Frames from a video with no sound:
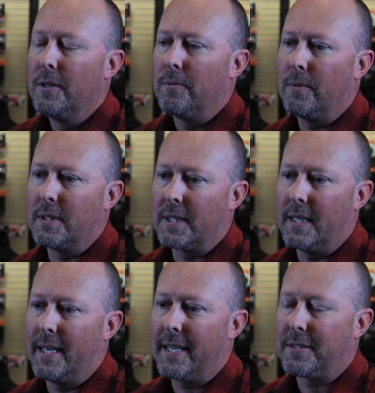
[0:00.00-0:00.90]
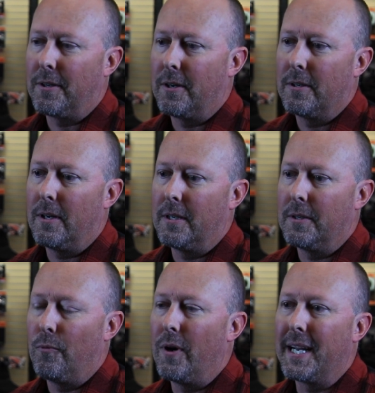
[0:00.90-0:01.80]
was a XR Honda
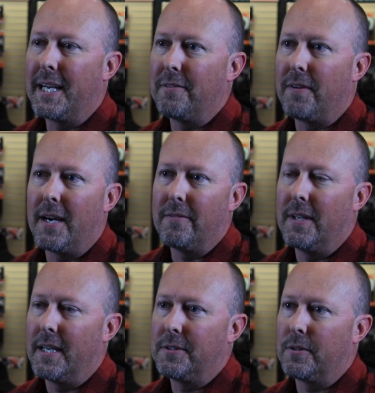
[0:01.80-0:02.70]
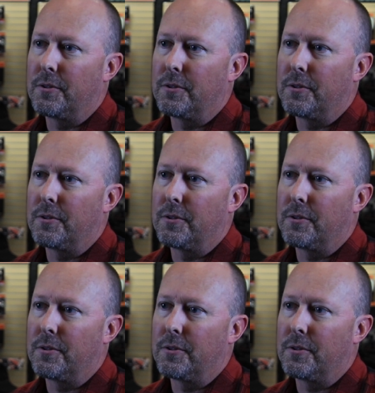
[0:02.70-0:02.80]
185 that I took